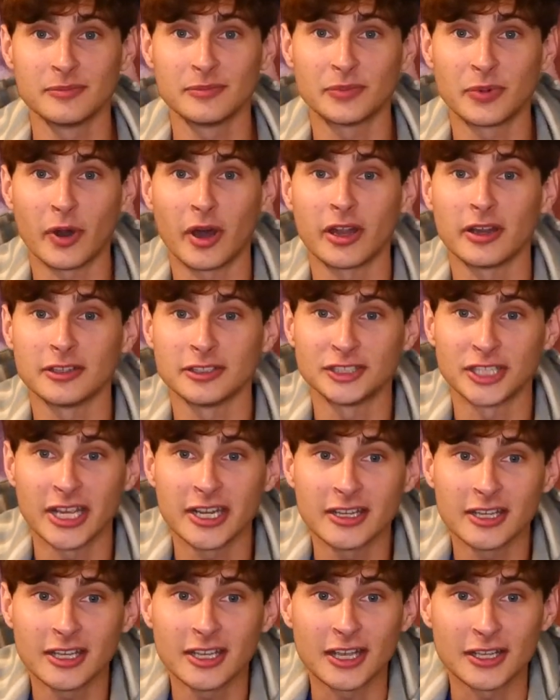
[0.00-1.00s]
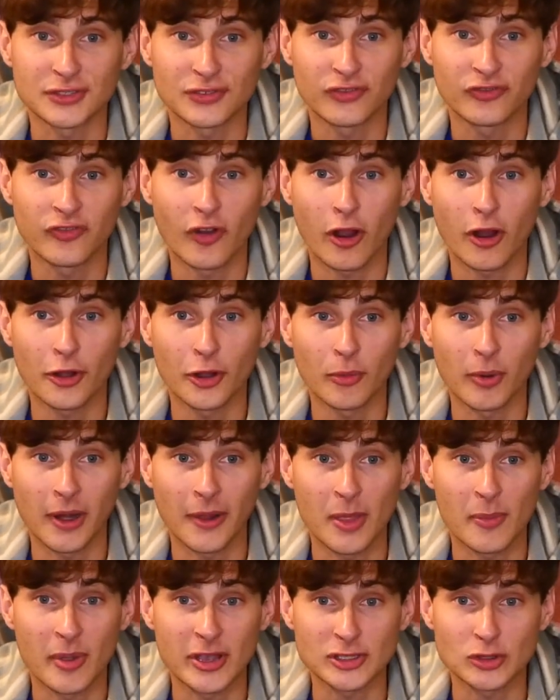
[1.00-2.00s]
But JD is far and away
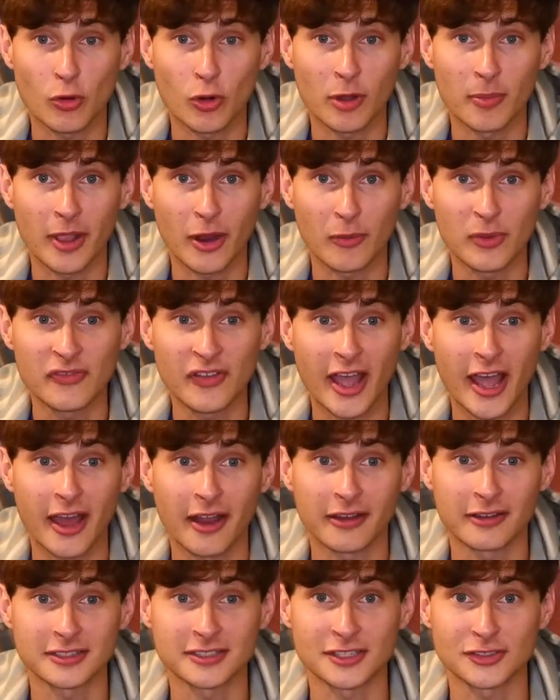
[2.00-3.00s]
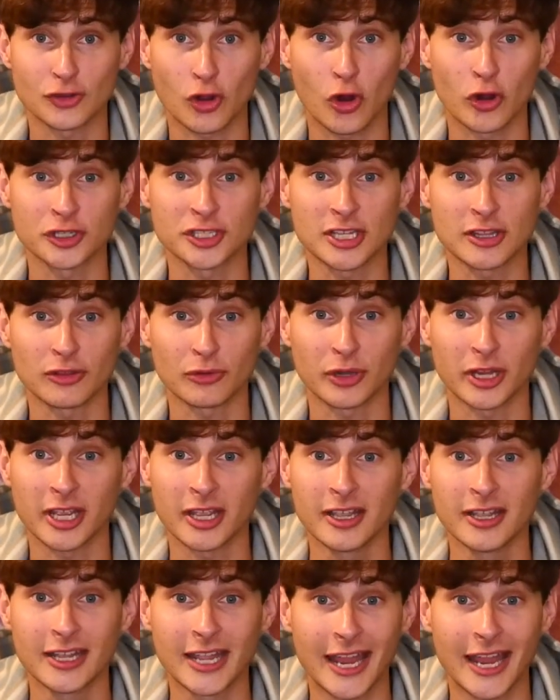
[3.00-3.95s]
the best quarterback we've had since RG3,